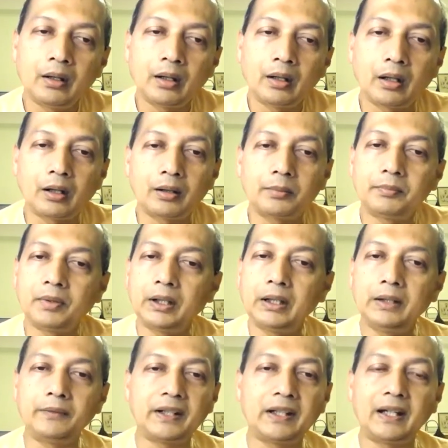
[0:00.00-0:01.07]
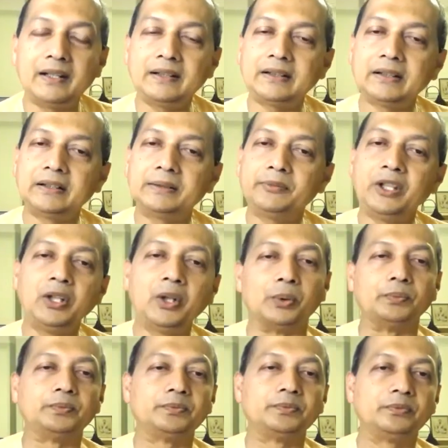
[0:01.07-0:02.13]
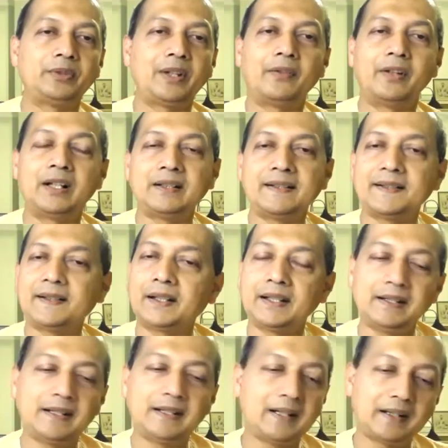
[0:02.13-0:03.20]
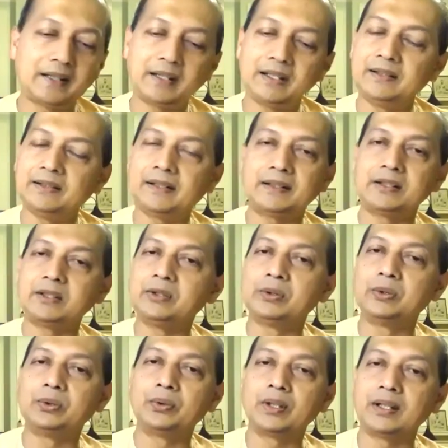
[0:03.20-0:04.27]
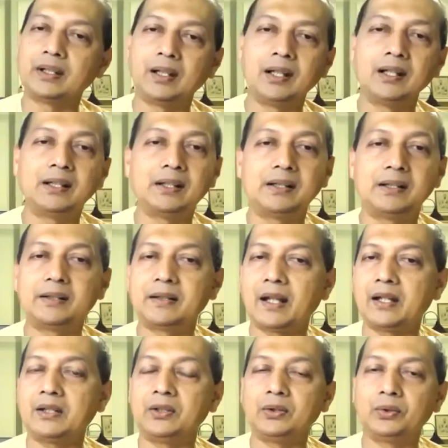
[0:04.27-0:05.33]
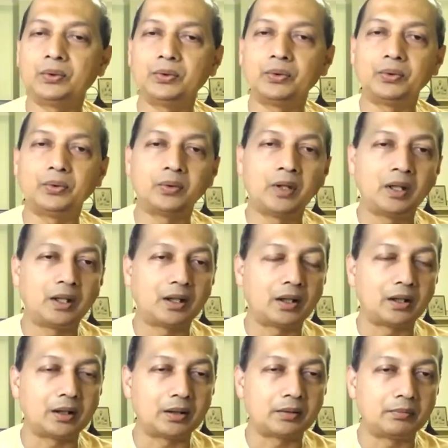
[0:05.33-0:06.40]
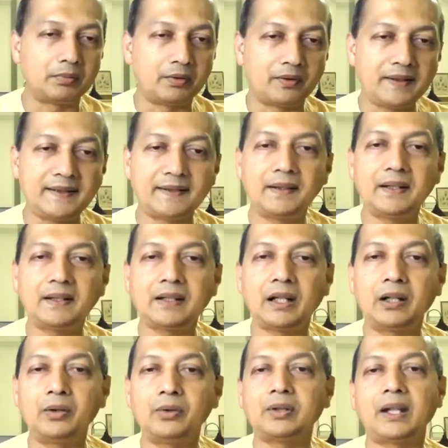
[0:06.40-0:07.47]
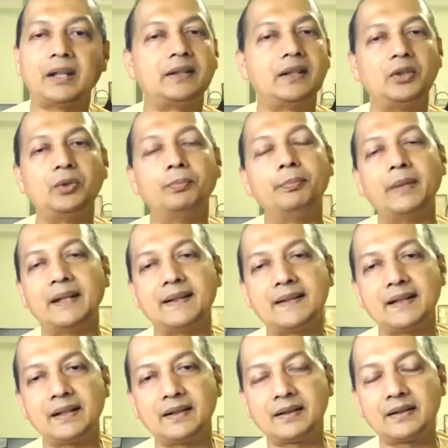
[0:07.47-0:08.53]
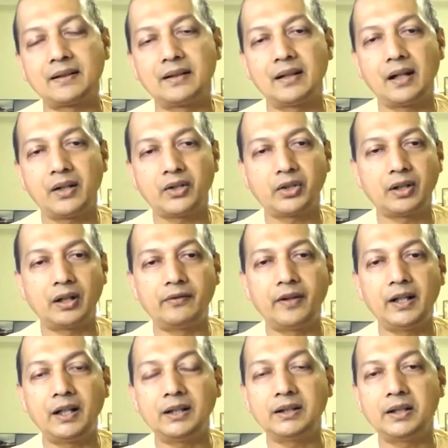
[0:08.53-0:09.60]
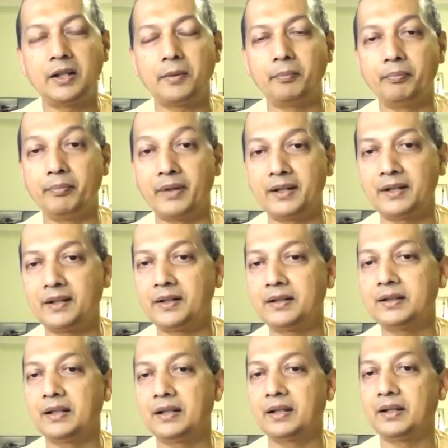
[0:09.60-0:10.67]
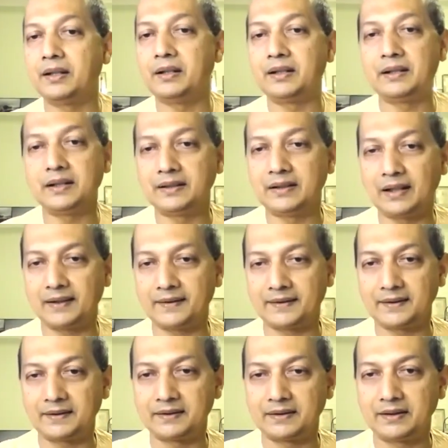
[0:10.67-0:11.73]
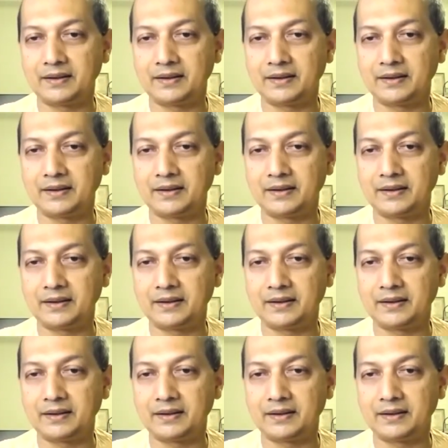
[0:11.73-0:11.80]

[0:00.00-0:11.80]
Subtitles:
In Vedanta, we have heard this again and again, that you hear and you reason it out and then you meditate. Shravana, Manana, Nididhyasana.